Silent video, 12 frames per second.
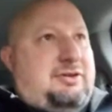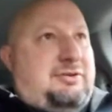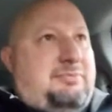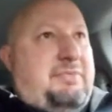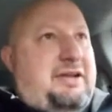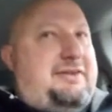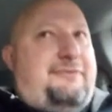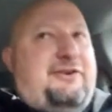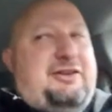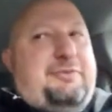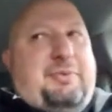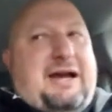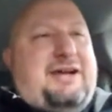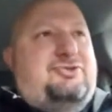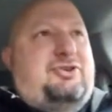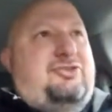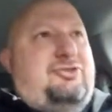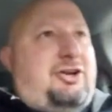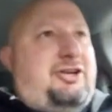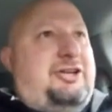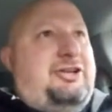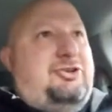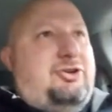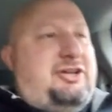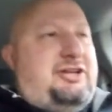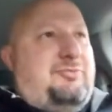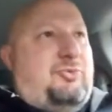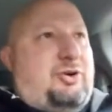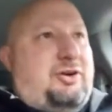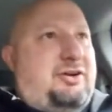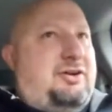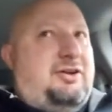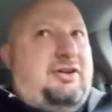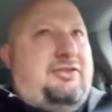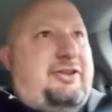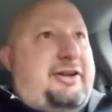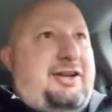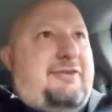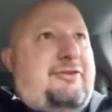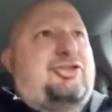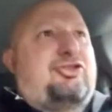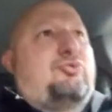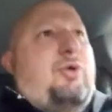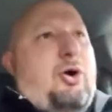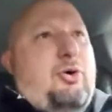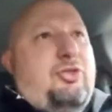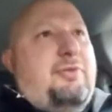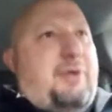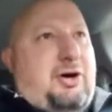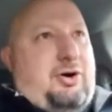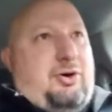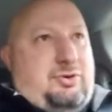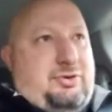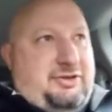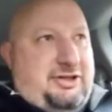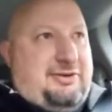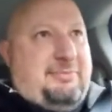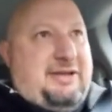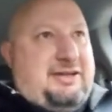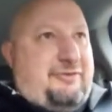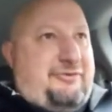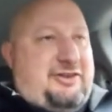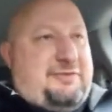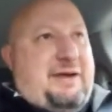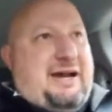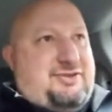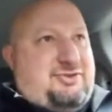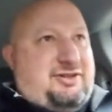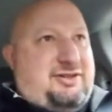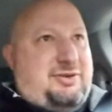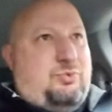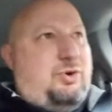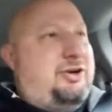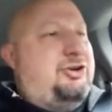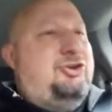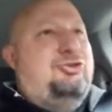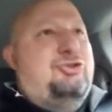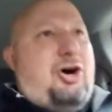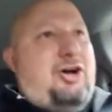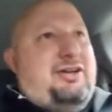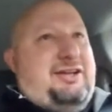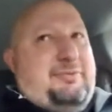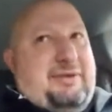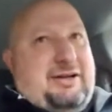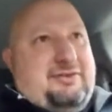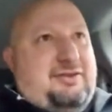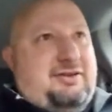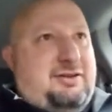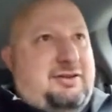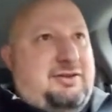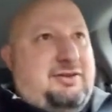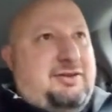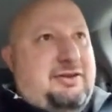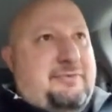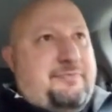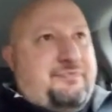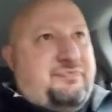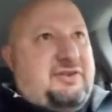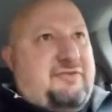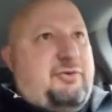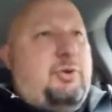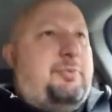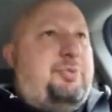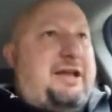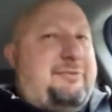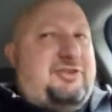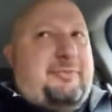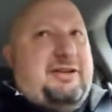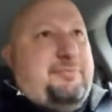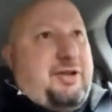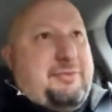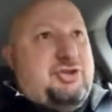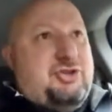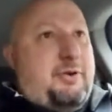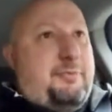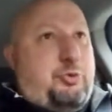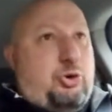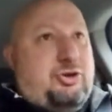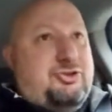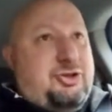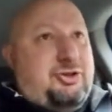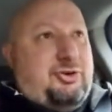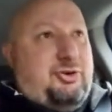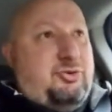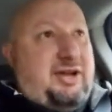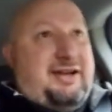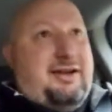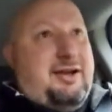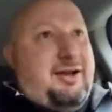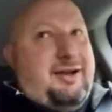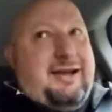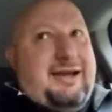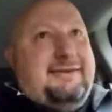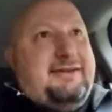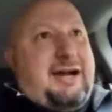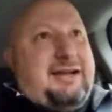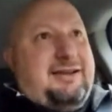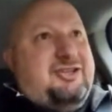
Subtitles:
Minkah Fitzpatrick's not any good anymore. They didn't even throw the ball near Minkah Fitzpatrick. What are you talking about? You want to blame somebody, blame Joey Porter Jr., who let a guy like